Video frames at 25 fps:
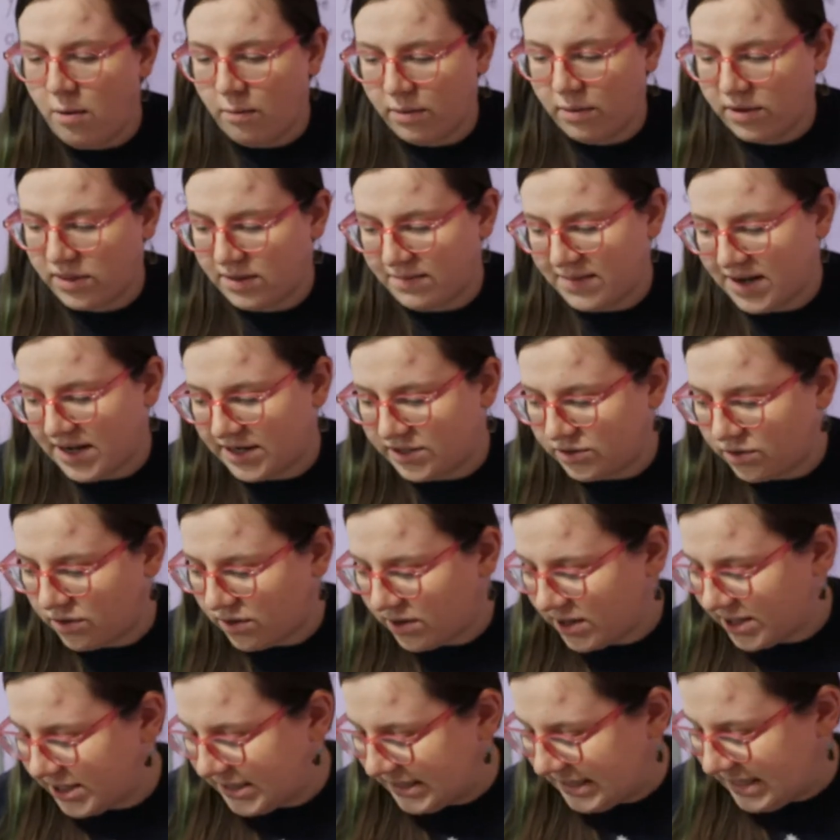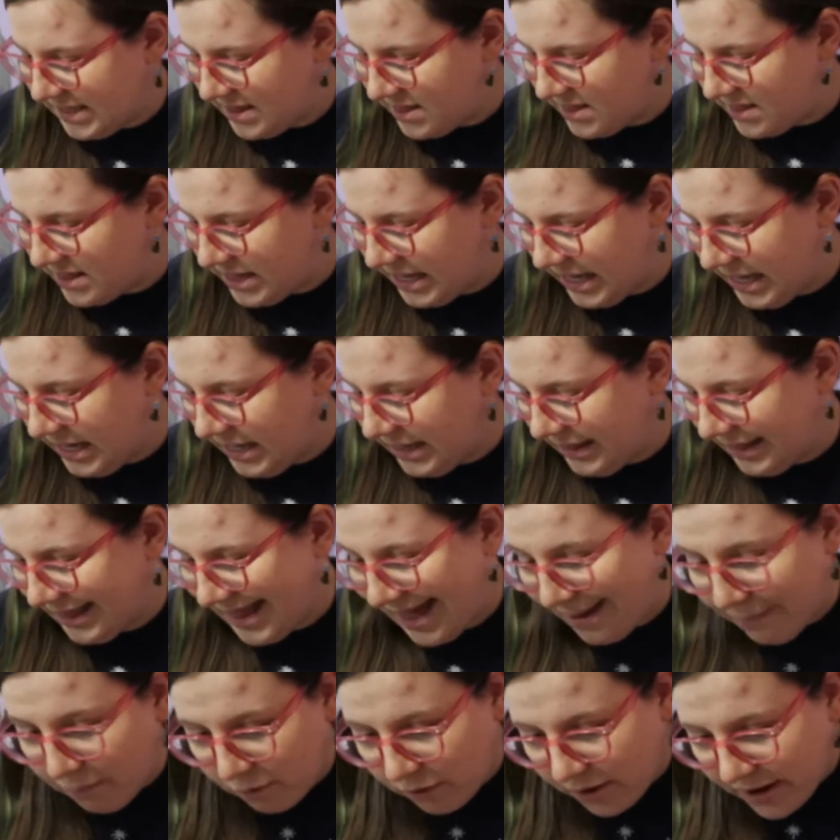where the Minotaur is in the
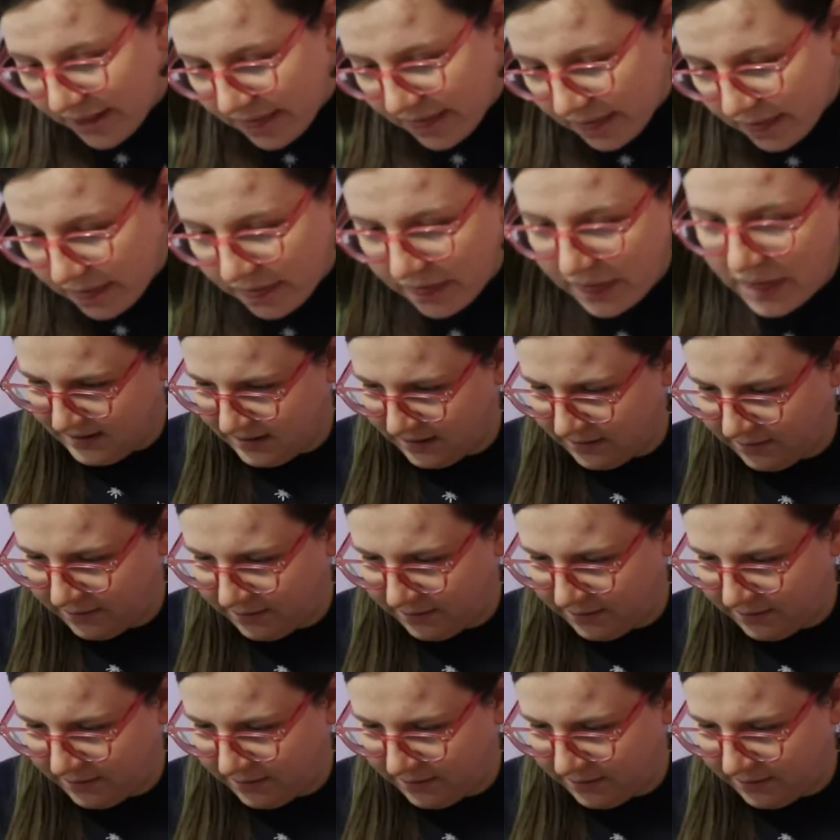labyrinth.